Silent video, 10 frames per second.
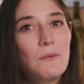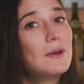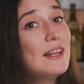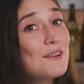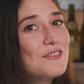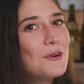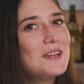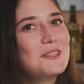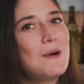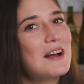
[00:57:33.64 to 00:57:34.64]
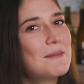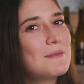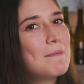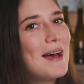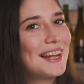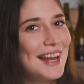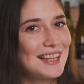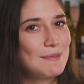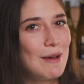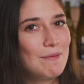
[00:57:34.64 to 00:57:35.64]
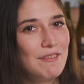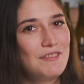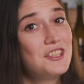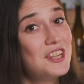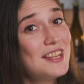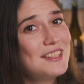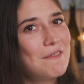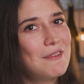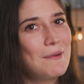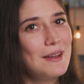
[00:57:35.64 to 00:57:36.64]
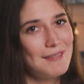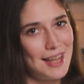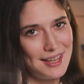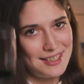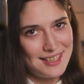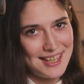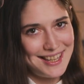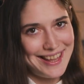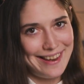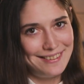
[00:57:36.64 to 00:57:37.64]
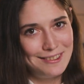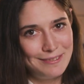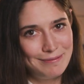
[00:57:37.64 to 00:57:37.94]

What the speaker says: We look forward to welcoming you back next month. Cheers everyone, and see you then.